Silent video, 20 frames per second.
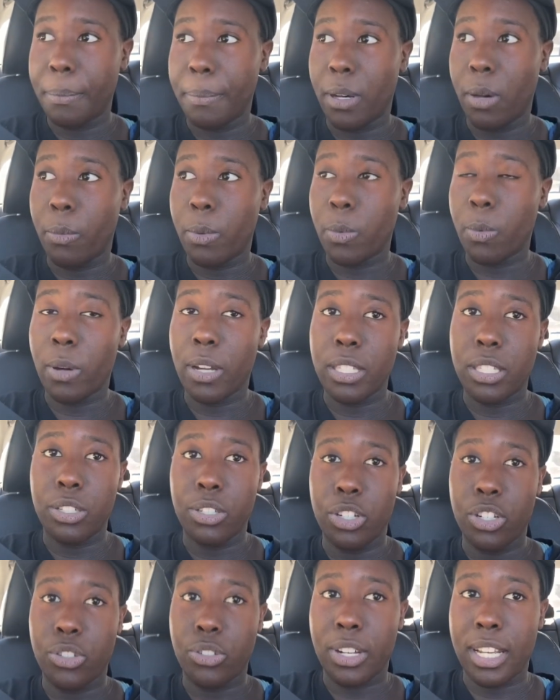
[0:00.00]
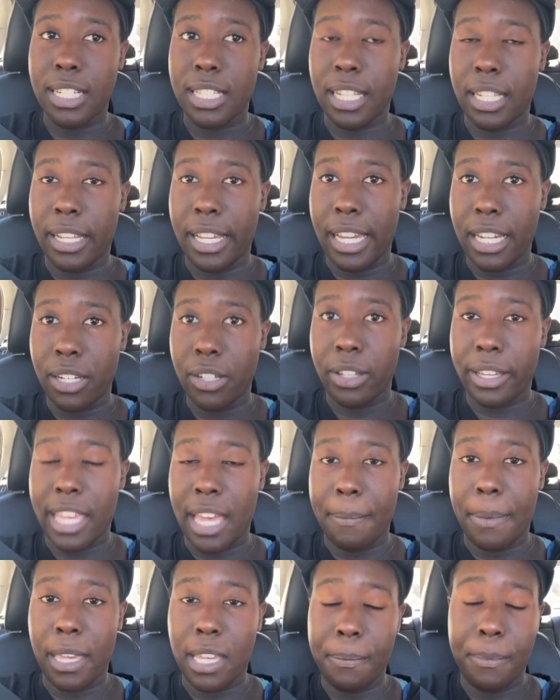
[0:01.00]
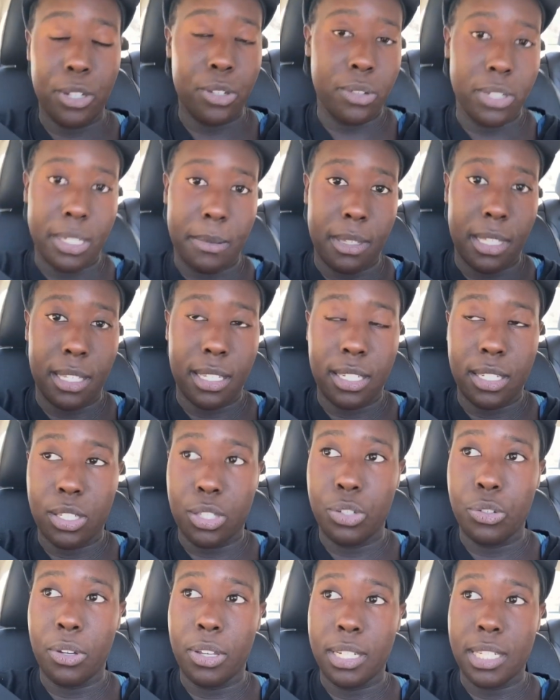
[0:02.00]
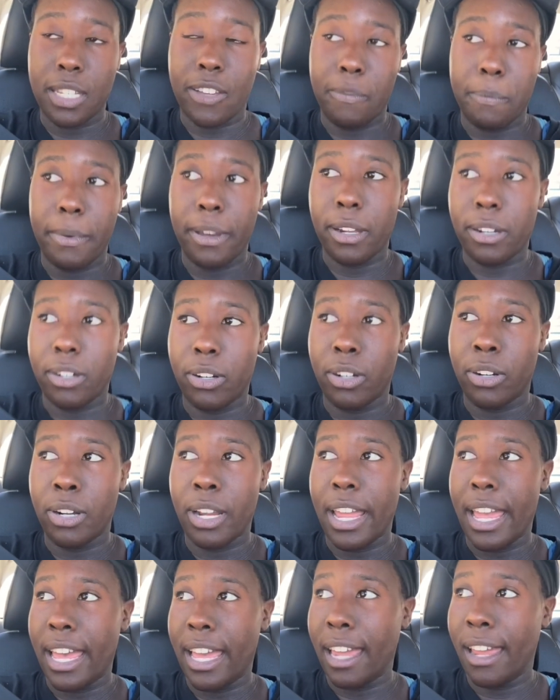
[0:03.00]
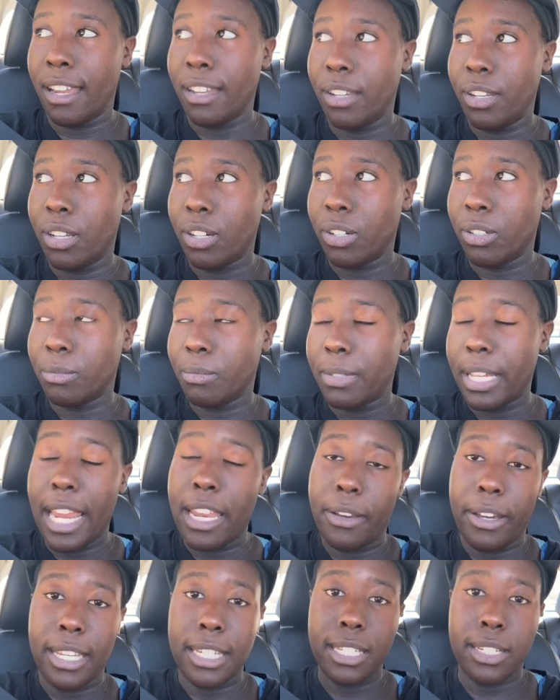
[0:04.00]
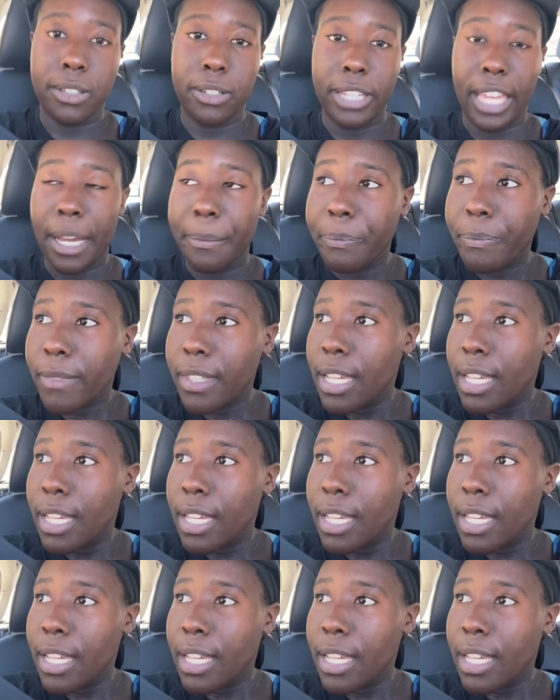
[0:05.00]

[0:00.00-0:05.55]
but we want to address that, like, you know, campaign could be doing stuff better. And, you know, anyway, so yeah,